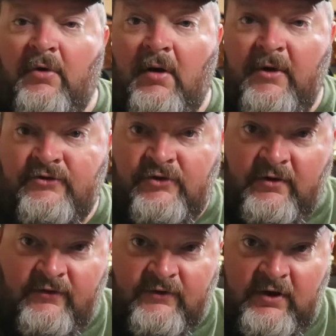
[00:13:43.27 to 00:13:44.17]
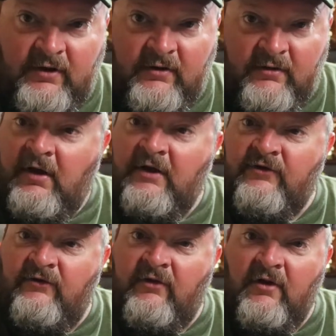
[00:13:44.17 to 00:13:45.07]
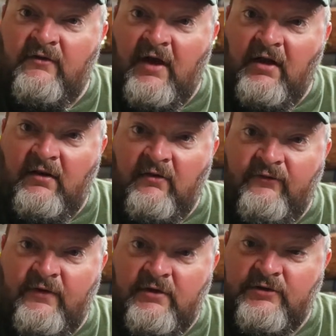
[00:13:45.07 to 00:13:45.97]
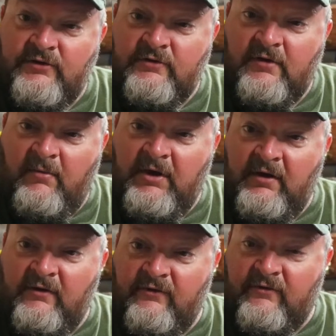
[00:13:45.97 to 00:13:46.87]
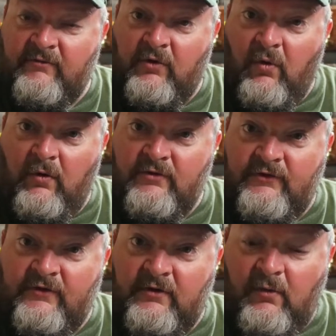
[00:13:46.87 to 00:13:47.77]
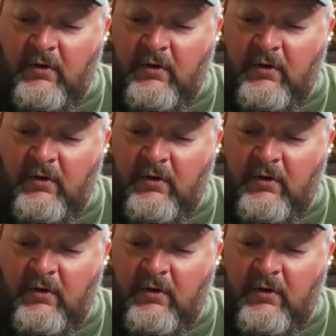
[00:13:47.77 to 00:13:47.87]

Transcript: But I mean, as you can see, it just looks like a little fish. I mean, it's gorgeous in the